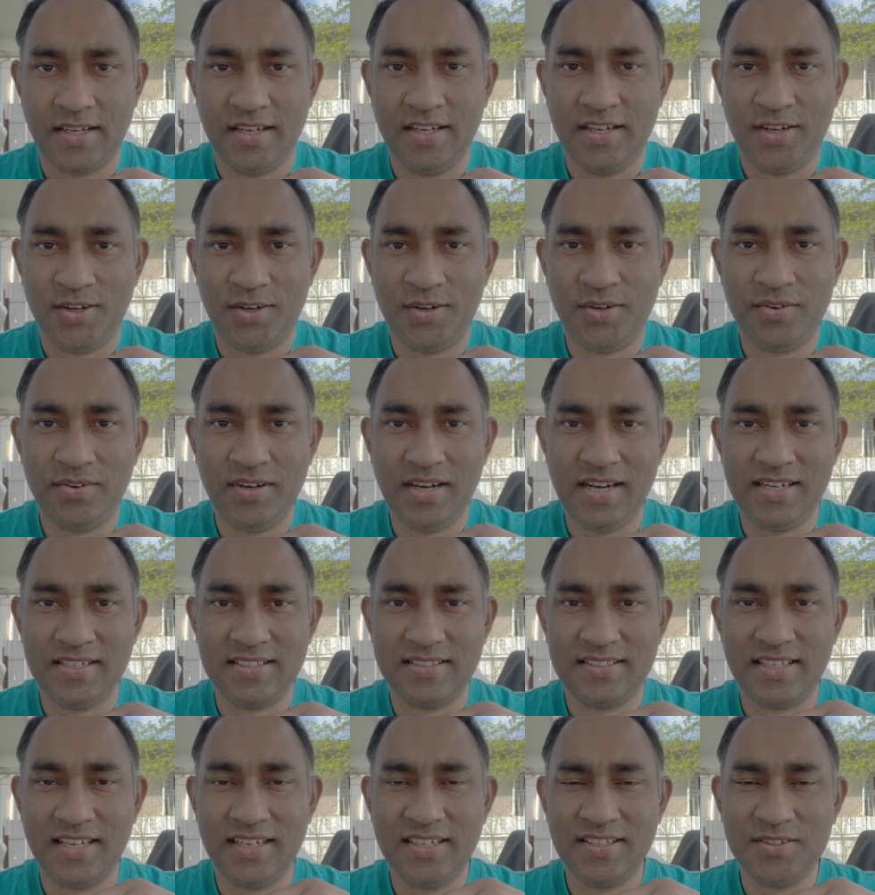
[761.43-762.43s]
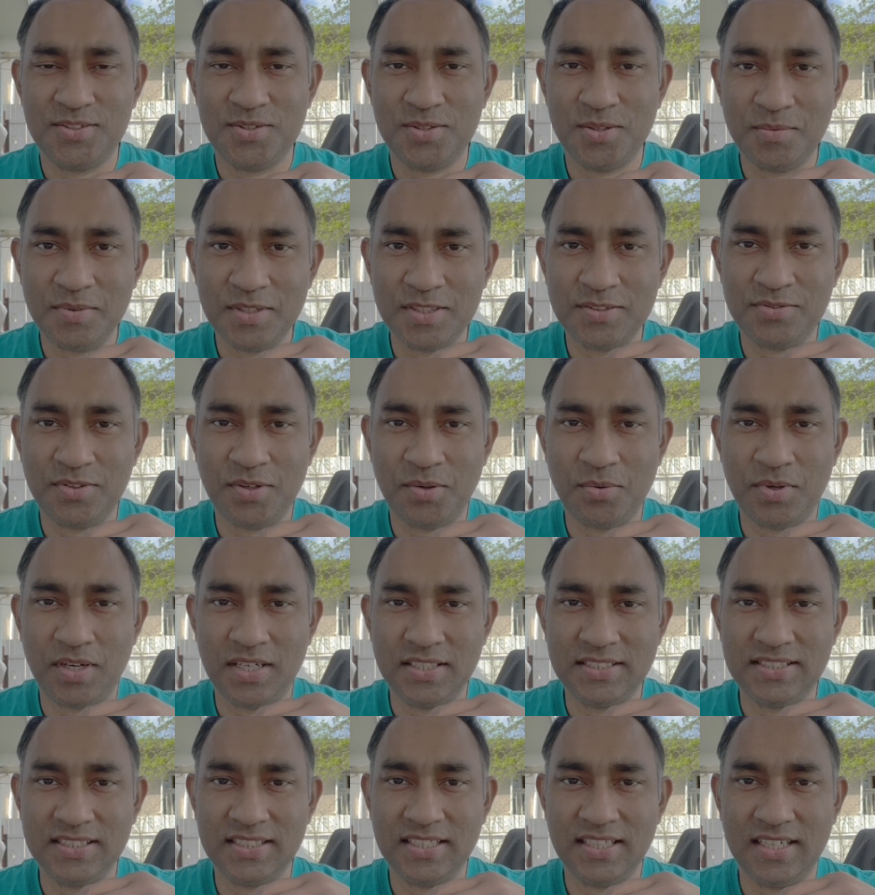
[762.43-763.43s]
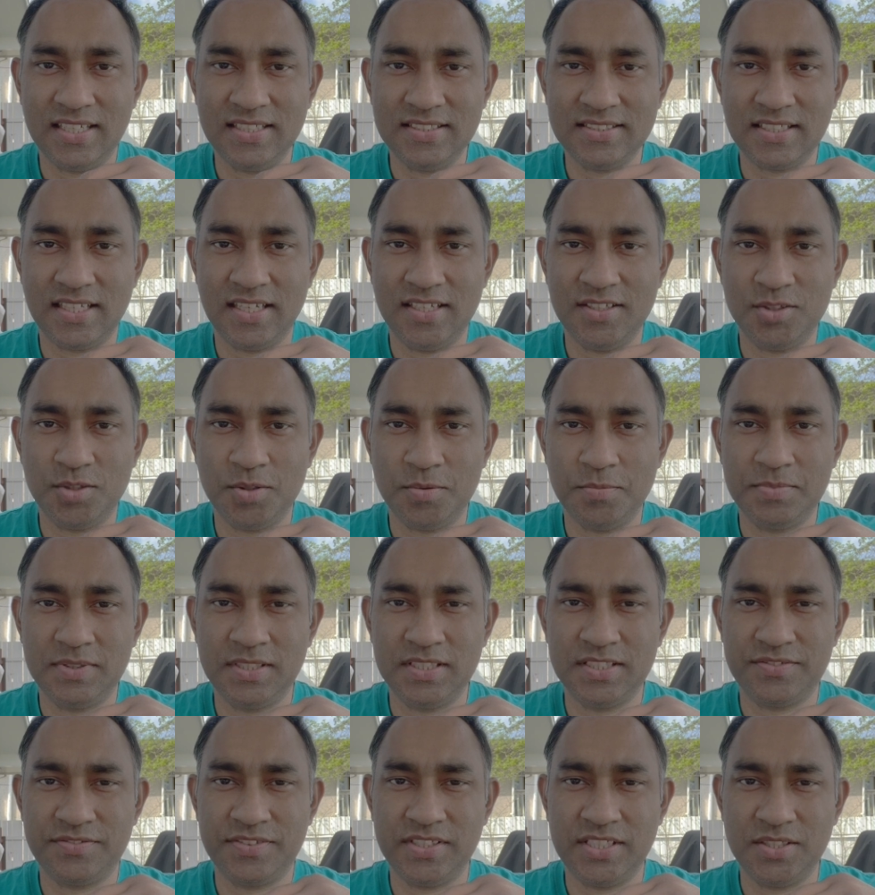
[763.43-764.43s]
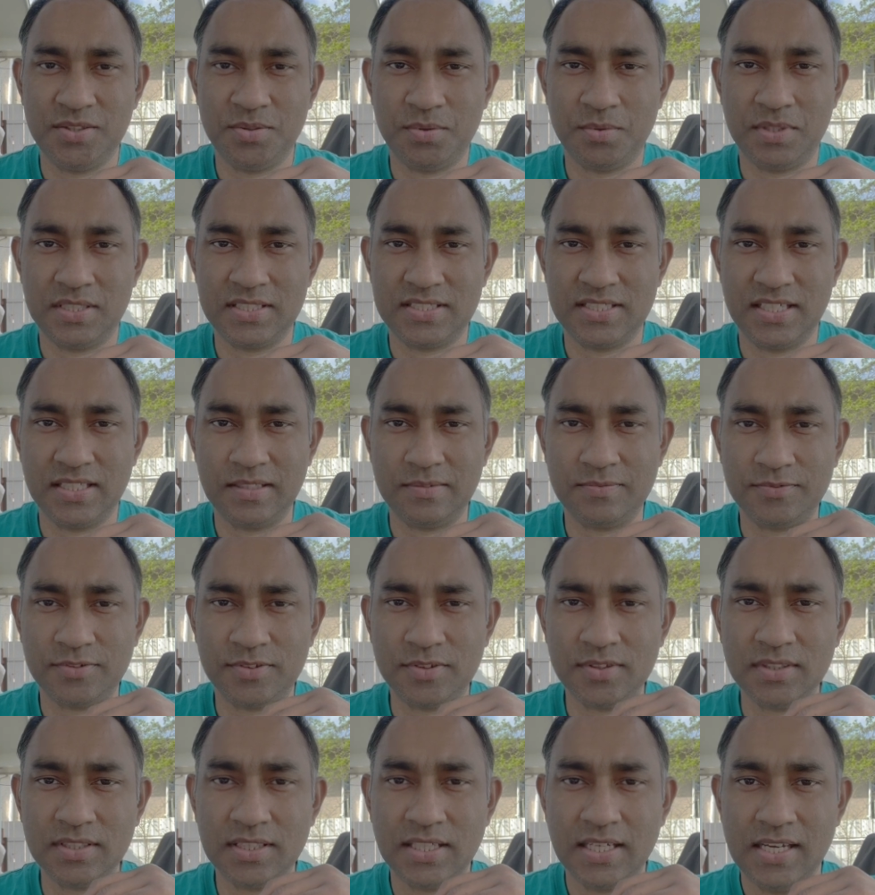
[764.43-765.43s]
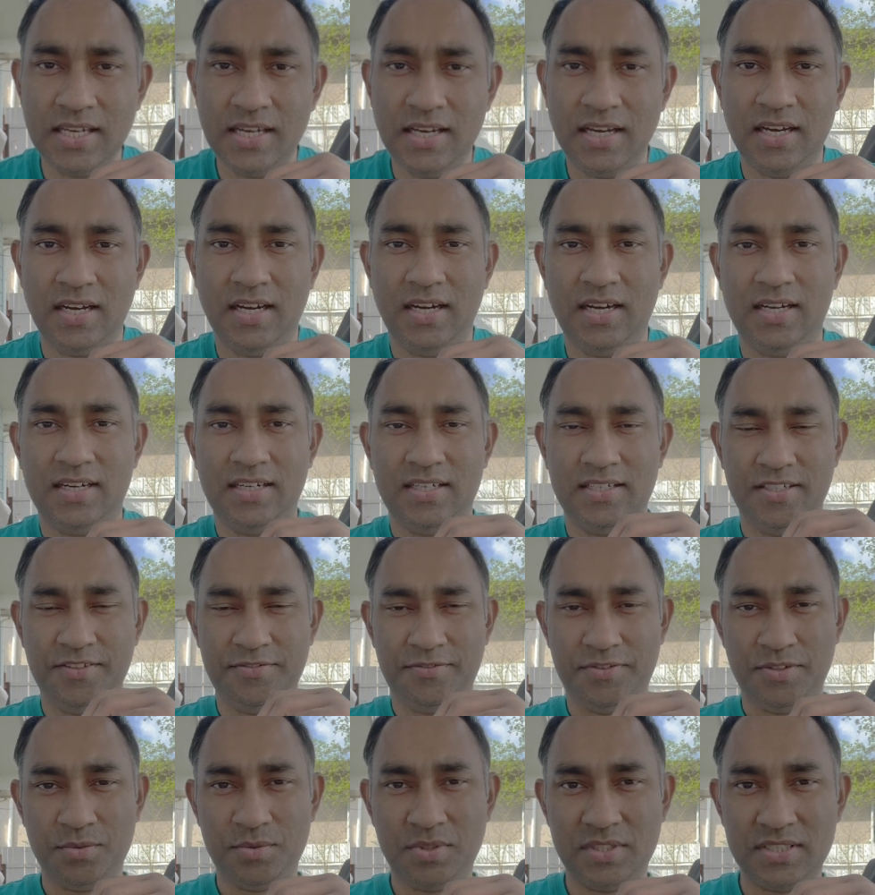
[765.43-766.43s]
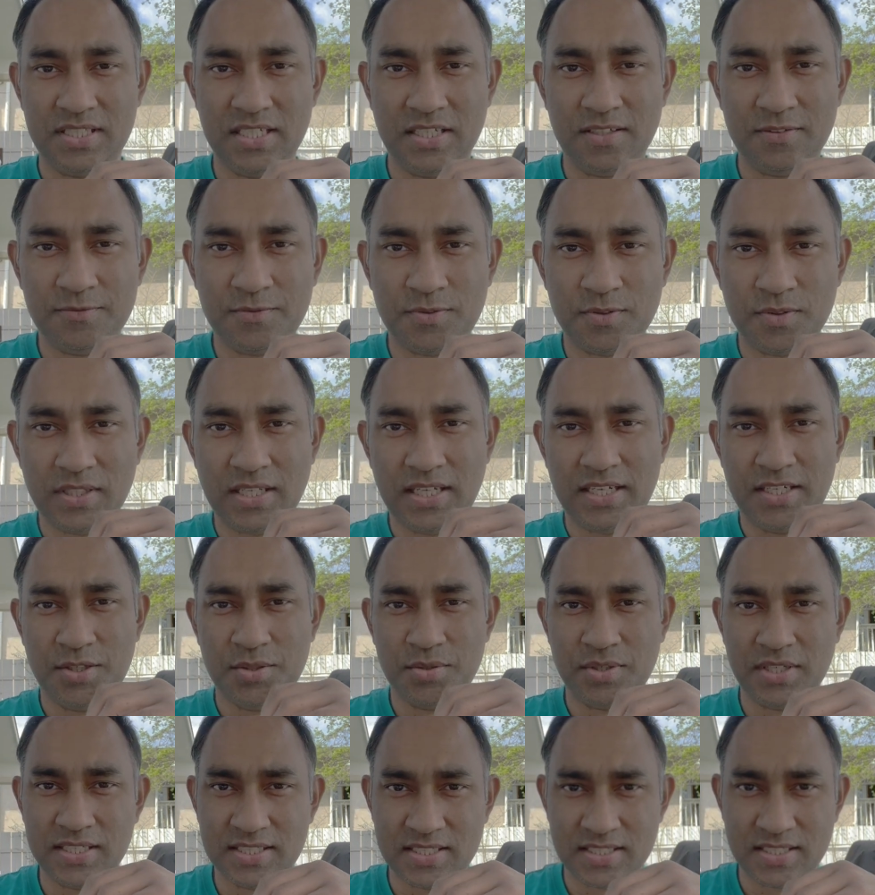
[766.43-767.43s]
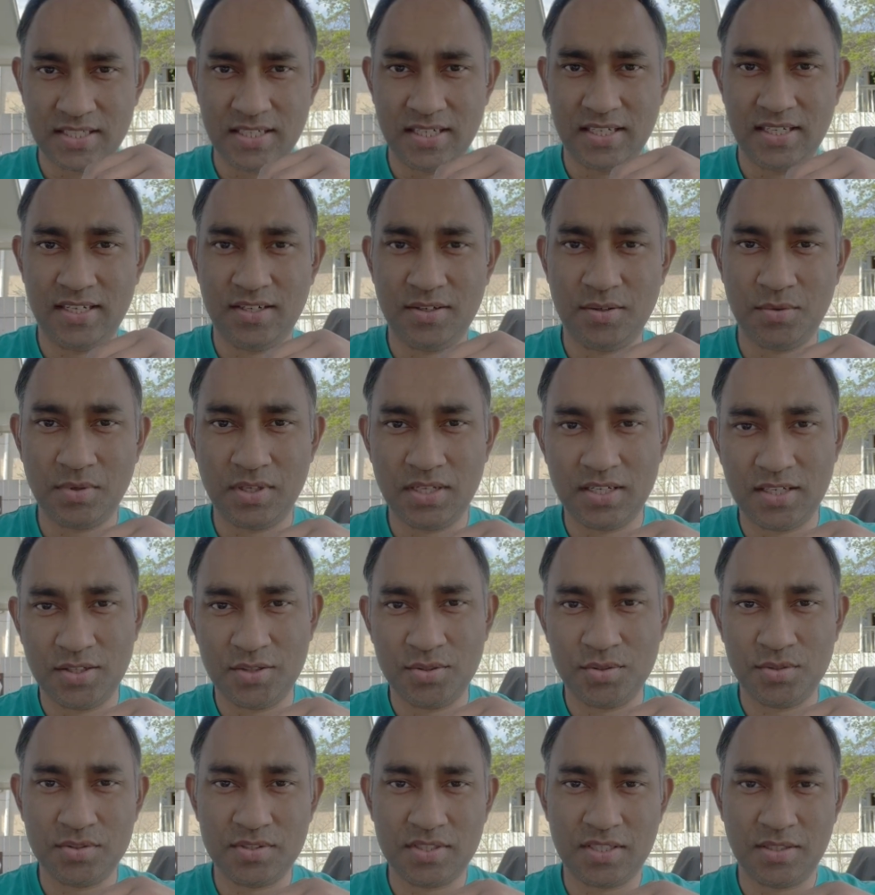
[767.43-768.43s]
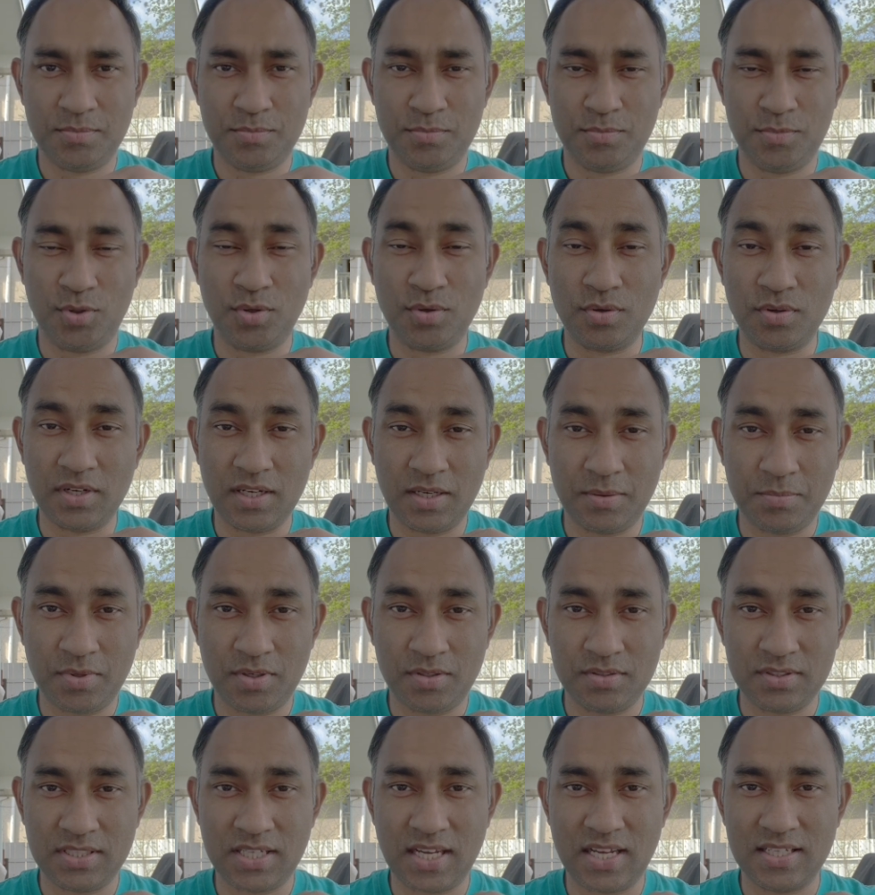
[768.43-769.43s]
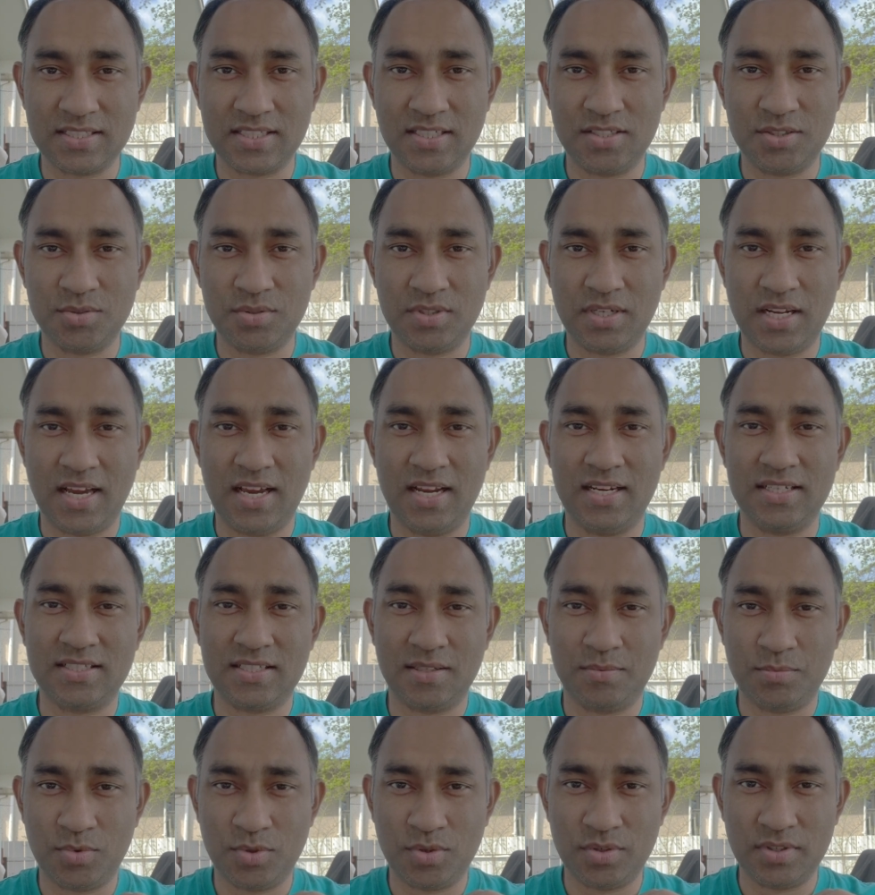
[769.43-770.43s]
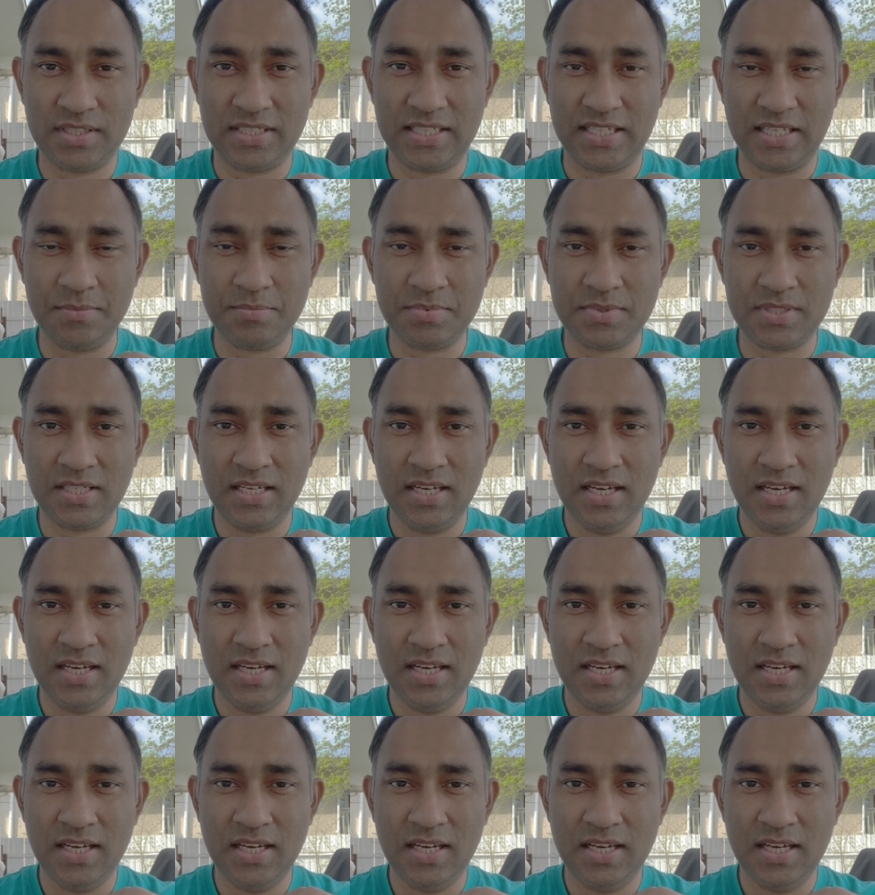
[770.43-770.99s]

all right, thank you so much for watching, guys. I hope this video was helpful. If it was helpful and you guys want to know some more about Saskatoon and some more tips,